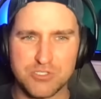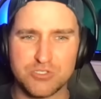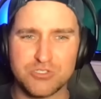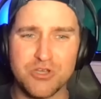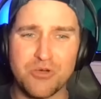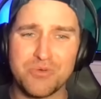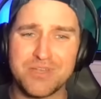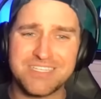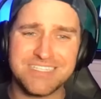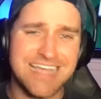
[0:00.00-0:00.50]
So
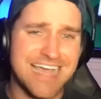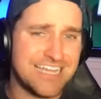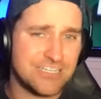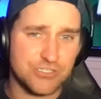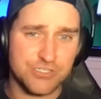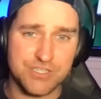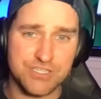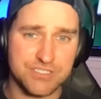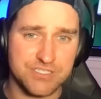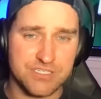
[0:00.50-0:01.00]
don't
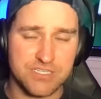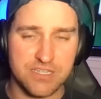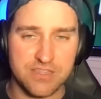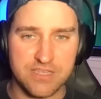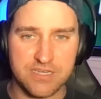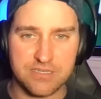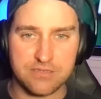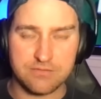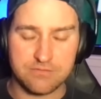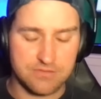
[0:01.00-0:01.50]
attach this to
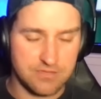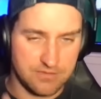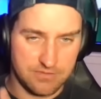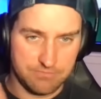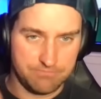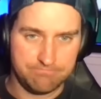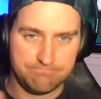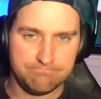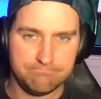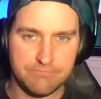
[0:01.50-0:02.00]
the to
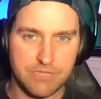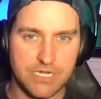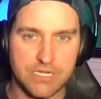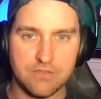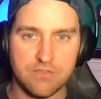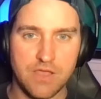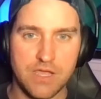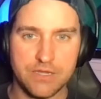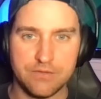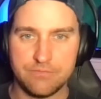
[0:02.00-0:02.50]

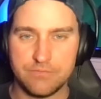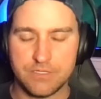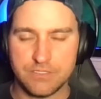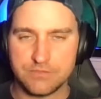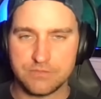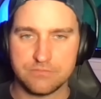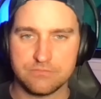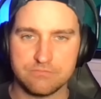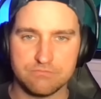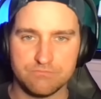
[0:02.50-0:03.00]
money line
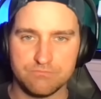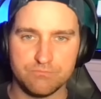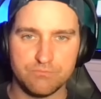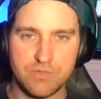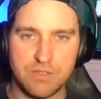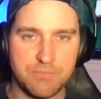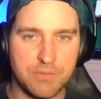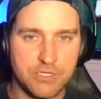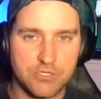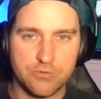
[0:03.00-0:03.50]
because
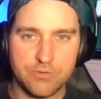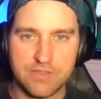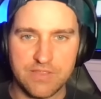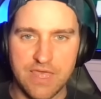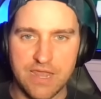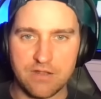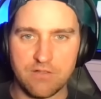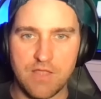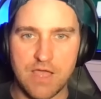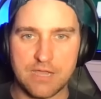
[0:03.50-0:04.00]
we've been doing
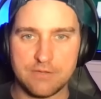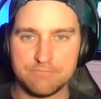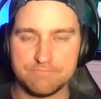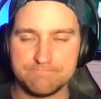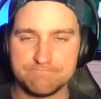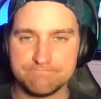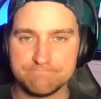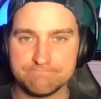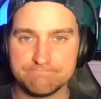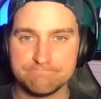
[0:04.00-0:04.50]
that a lot.
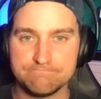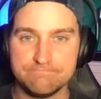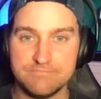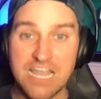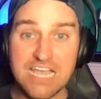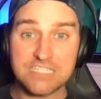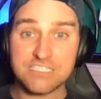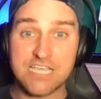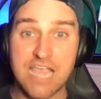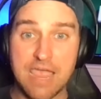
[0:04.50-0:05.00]

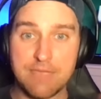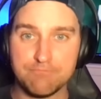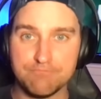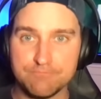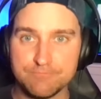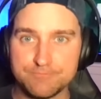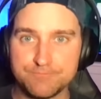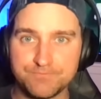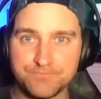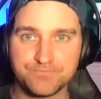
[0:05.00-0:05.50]
Next game,